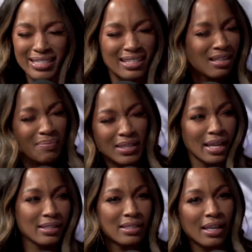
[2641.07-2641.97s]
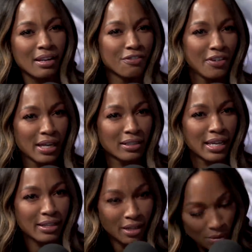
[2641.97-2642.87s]
He said something like to that effect, mm-hmm.
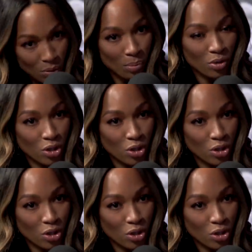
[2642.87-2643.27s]
like re-